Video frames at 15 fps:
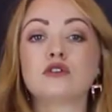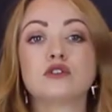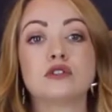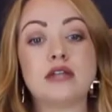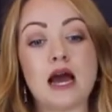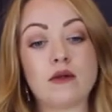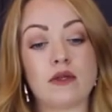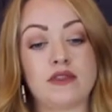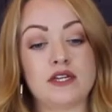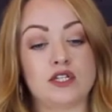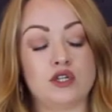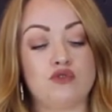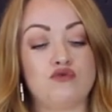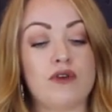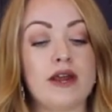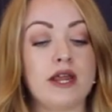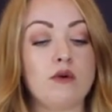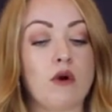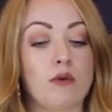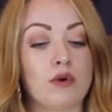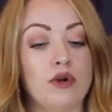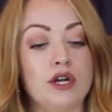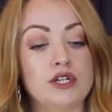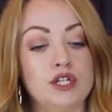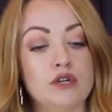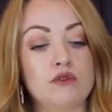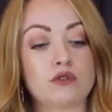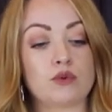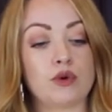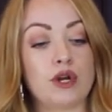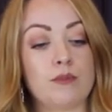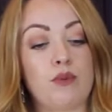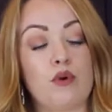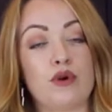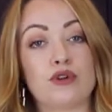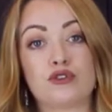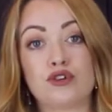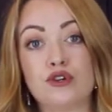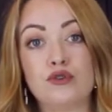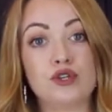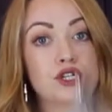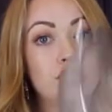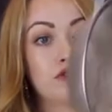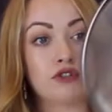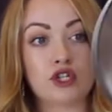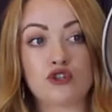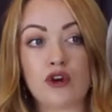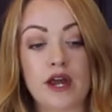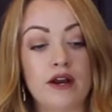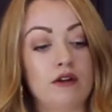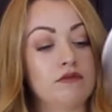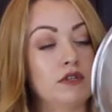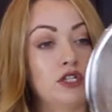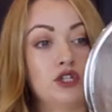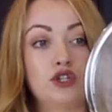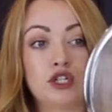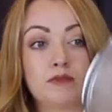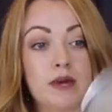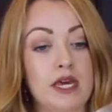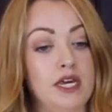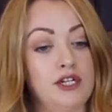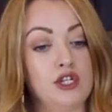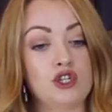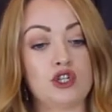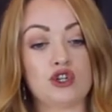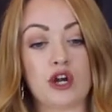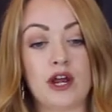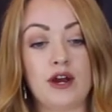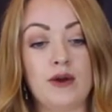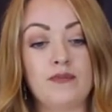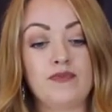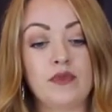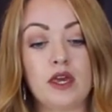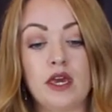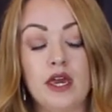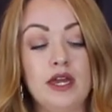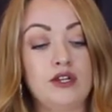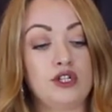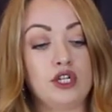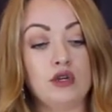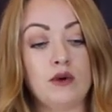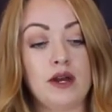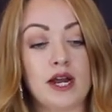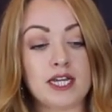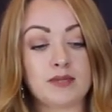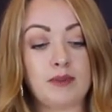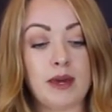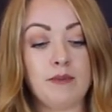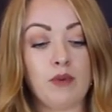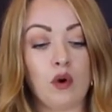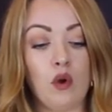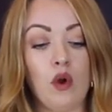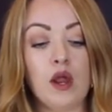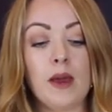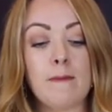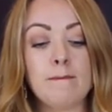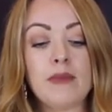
Now that this is ready, what we're gonna do is we're gonna pour it through just a strainer. This is just my kitchen strainer, into a nice big bowl.